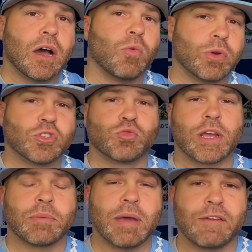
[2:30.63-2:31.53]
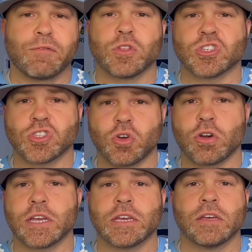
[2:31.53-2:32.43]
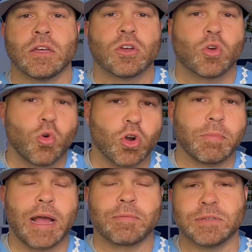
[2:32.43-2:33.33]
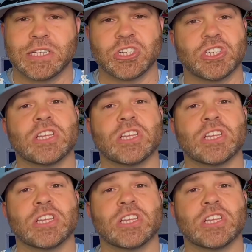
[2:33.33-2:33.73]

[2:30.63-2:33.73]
with Drake Maye for the starting quarterback position.